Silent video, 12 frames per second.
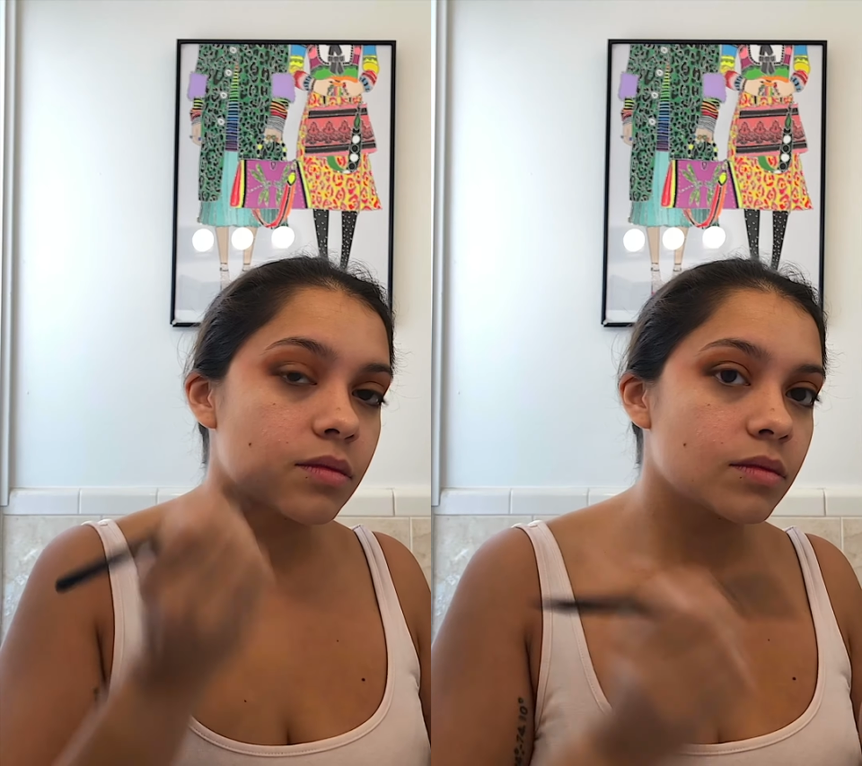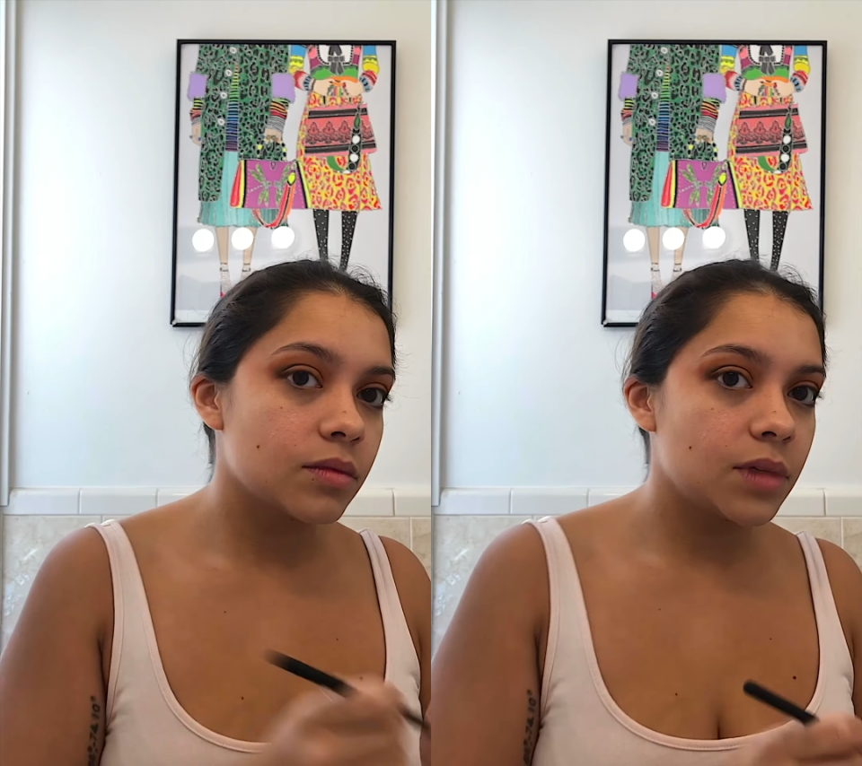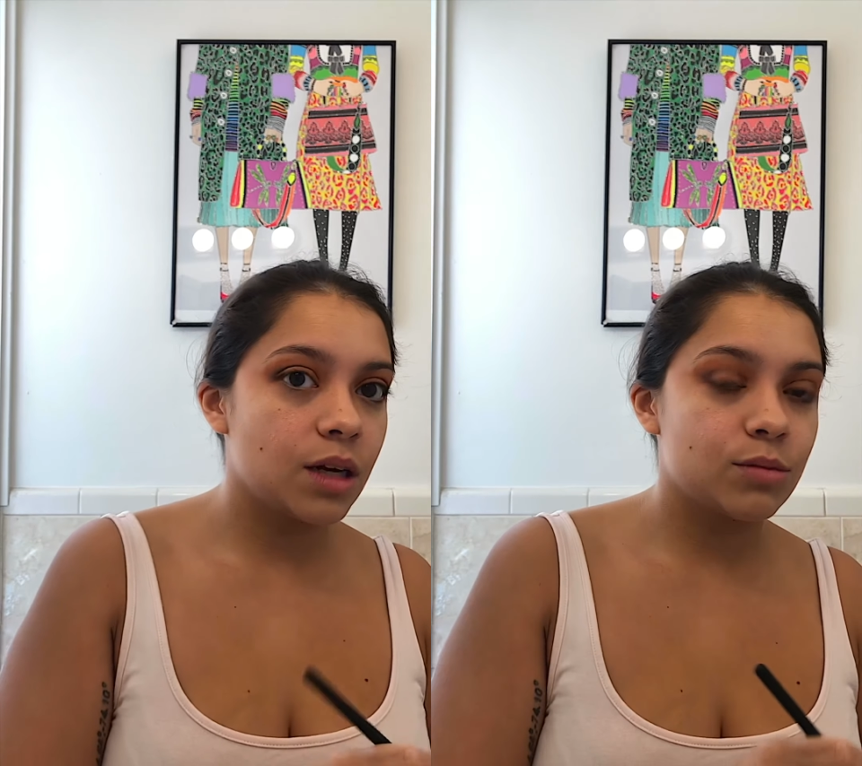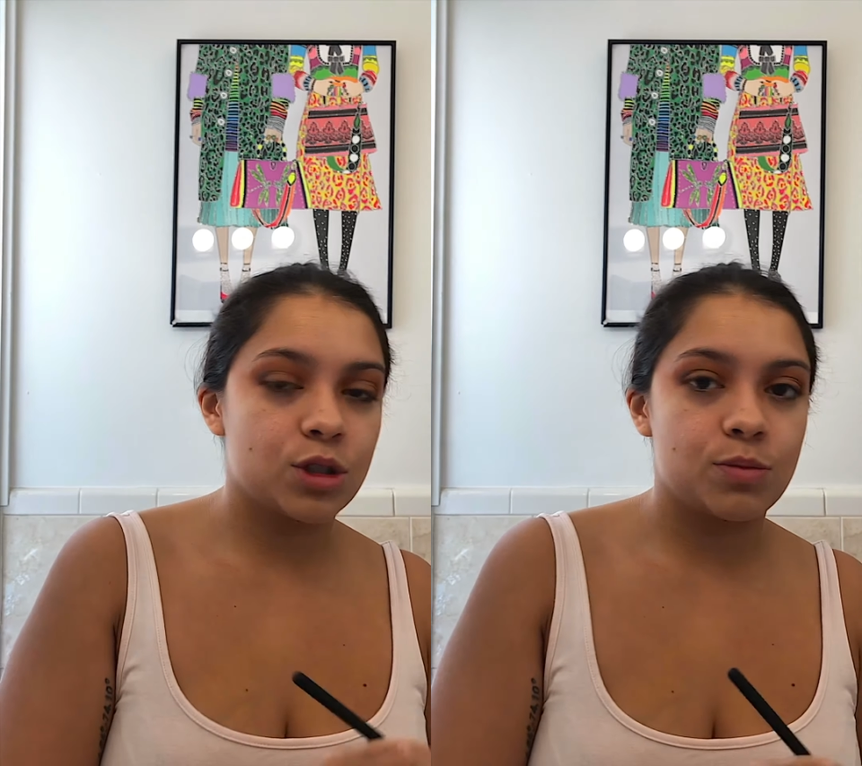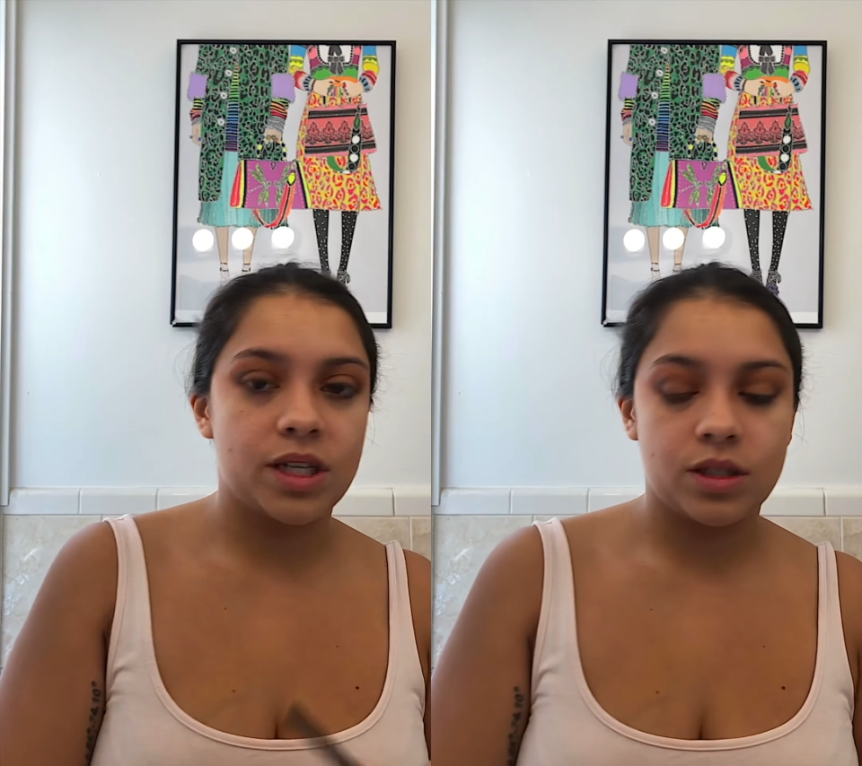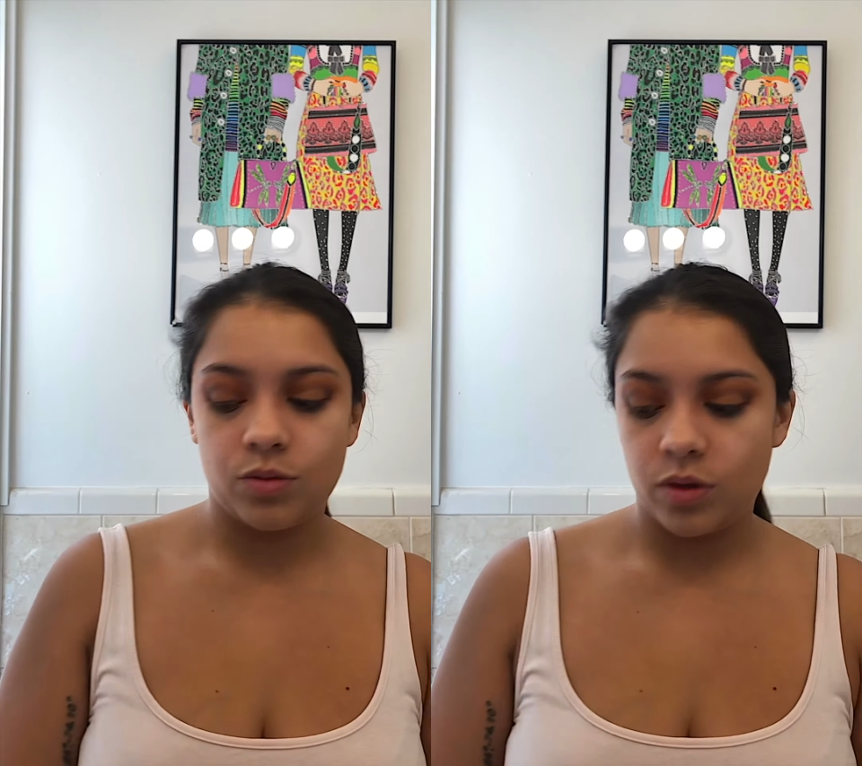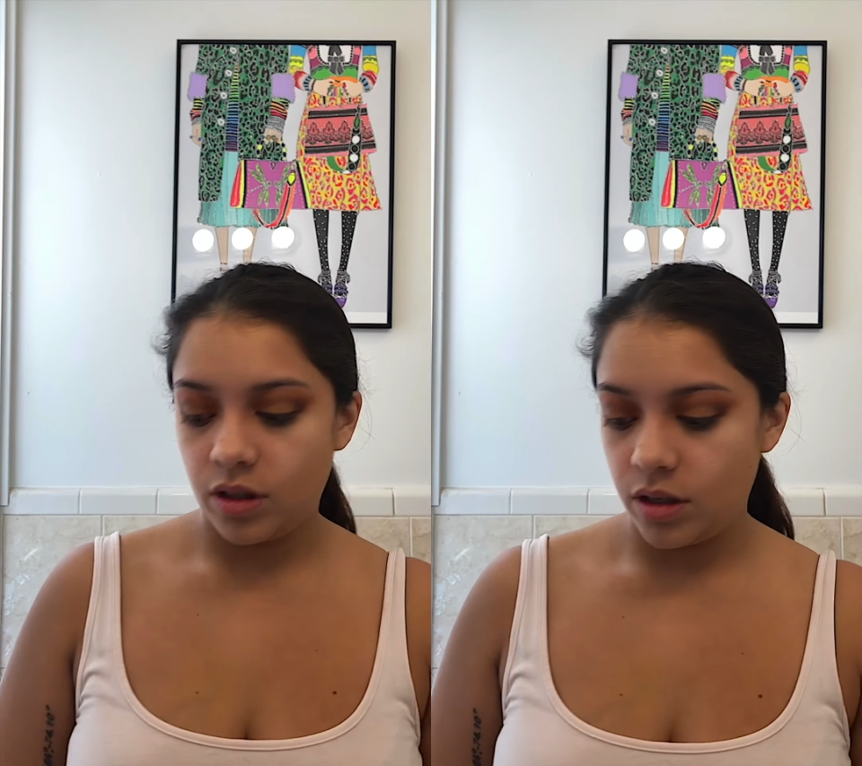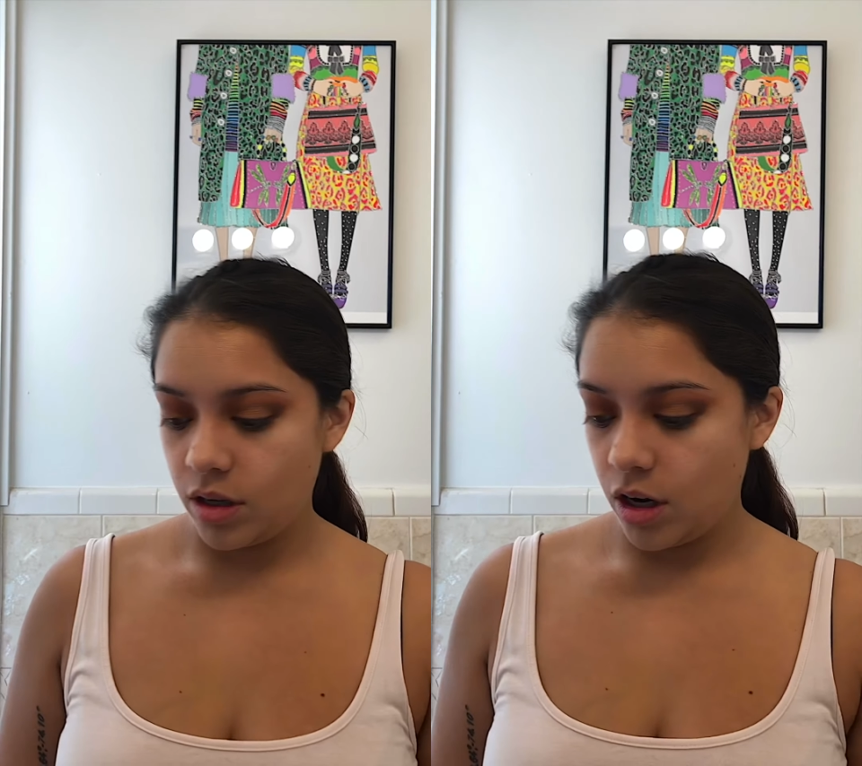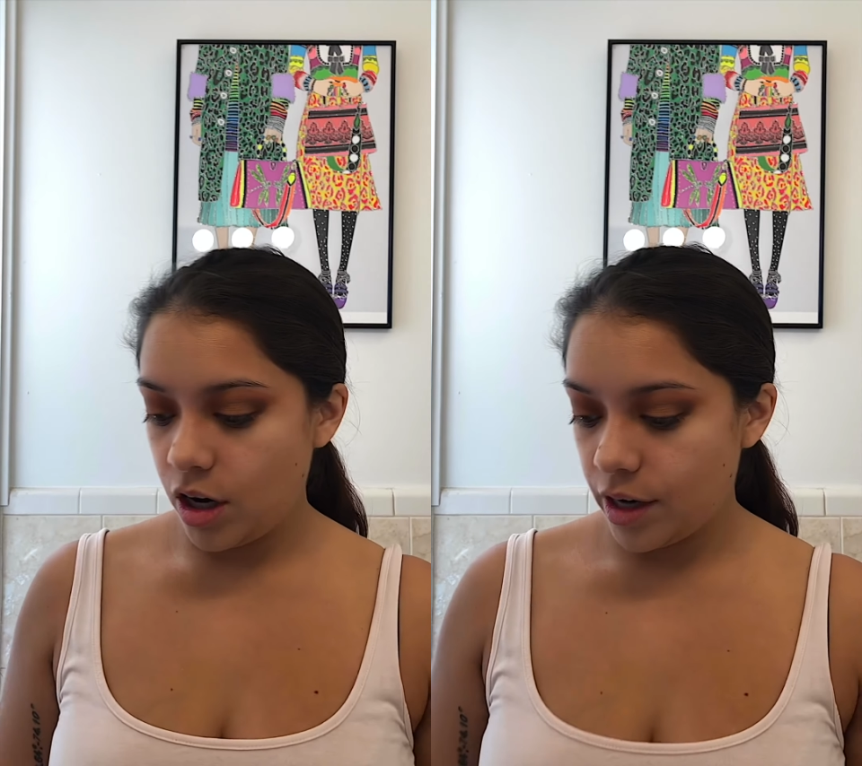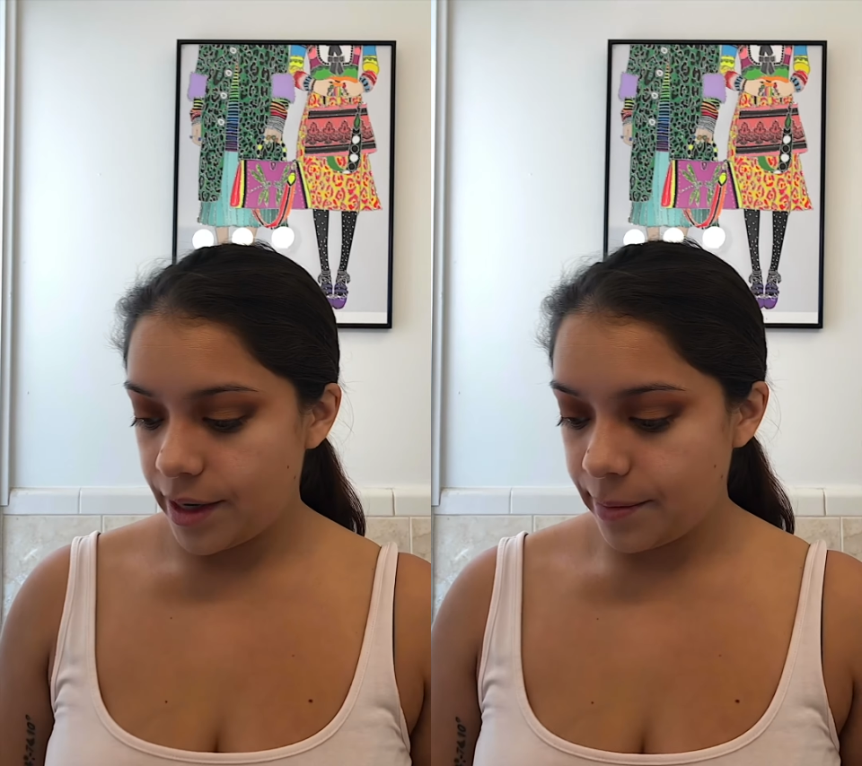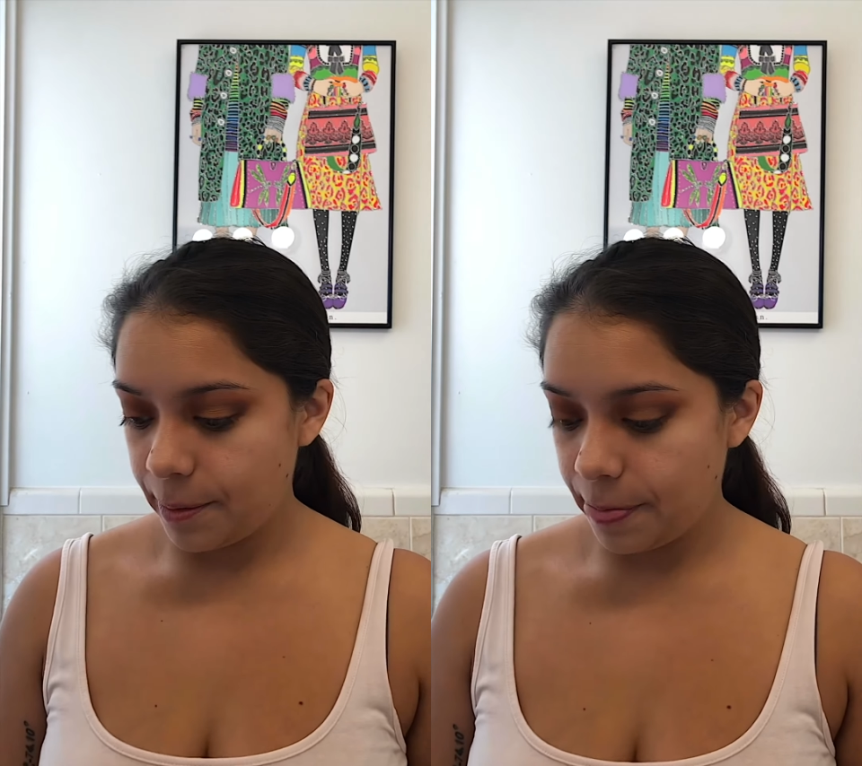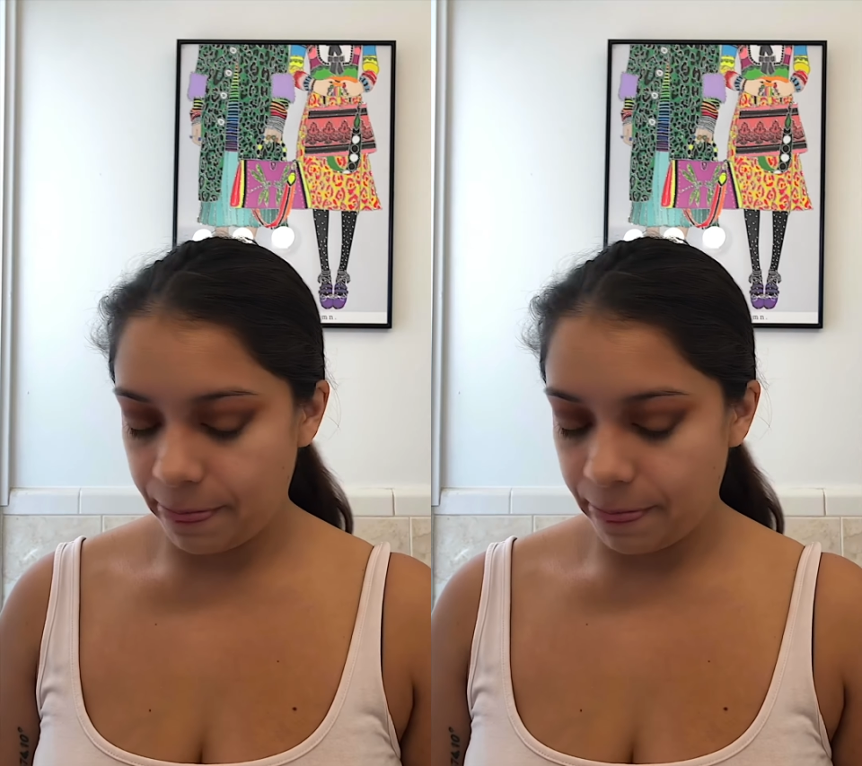Now I'm just messing with it. All right.